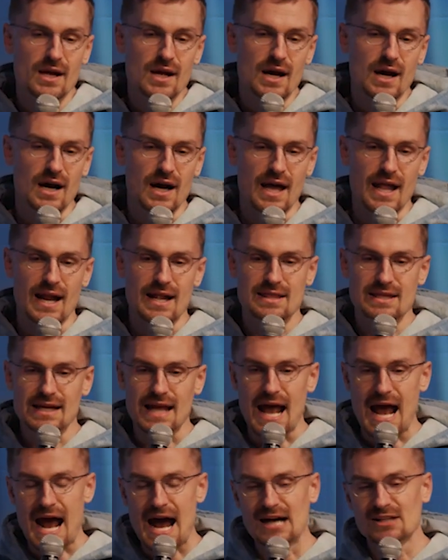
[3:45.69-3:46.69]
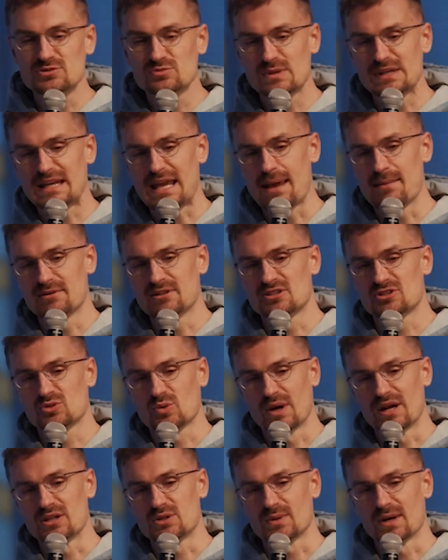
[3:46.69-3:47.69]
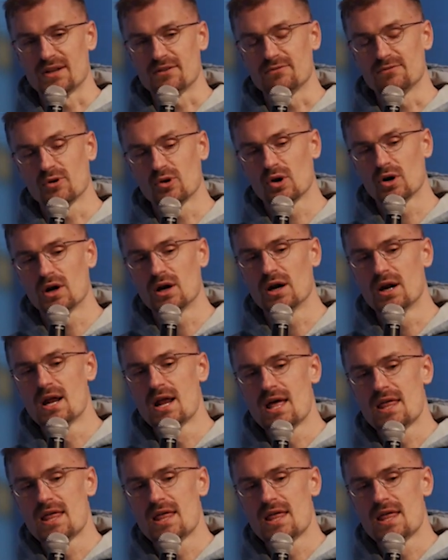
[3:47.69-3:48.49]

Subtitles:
And I think as we came into 2024,